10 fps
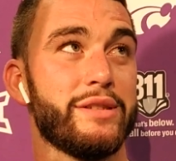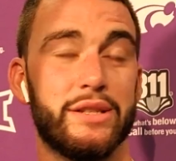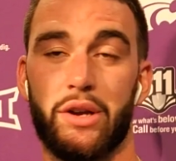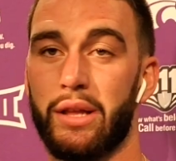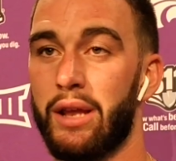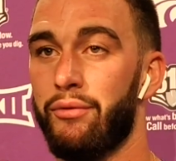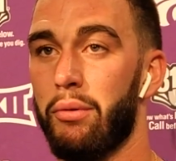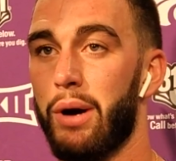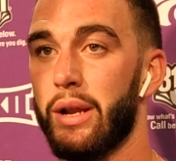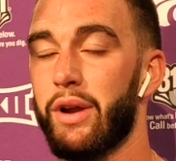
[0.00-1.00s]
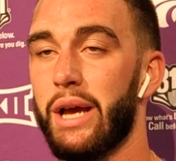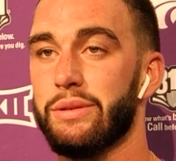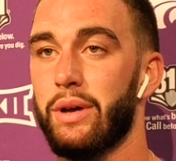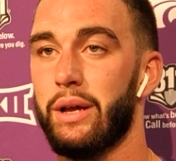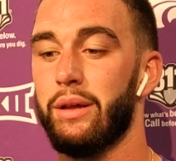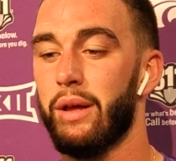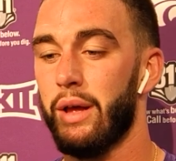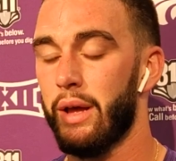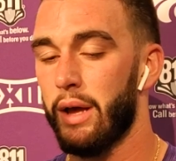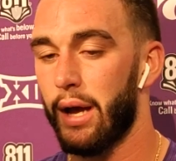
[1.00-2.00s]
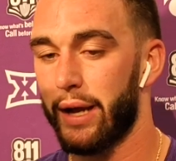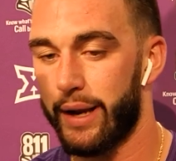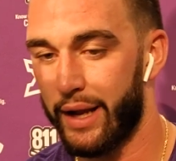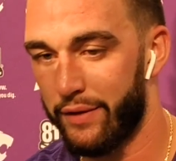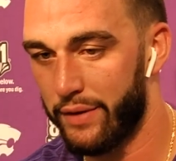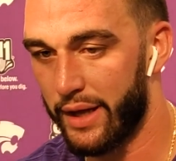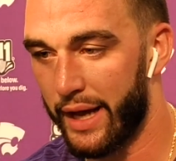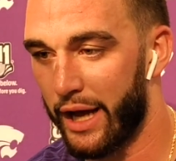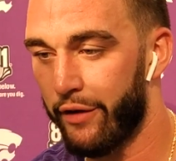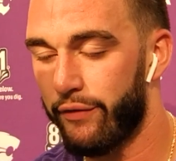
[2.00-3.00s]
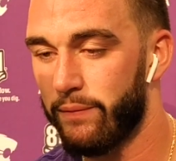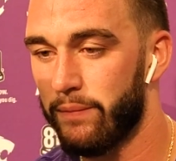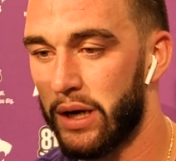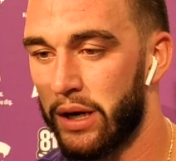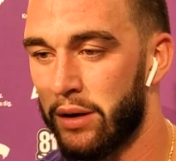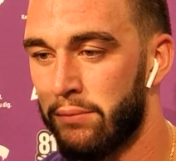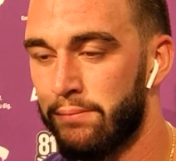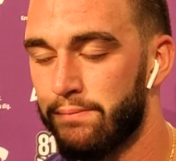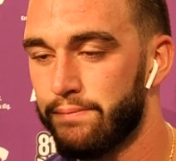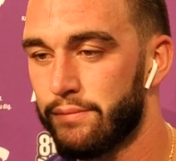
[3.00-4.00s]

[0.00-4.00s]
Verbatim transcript: I started getting full body cramps. I, I got an IV at half, um,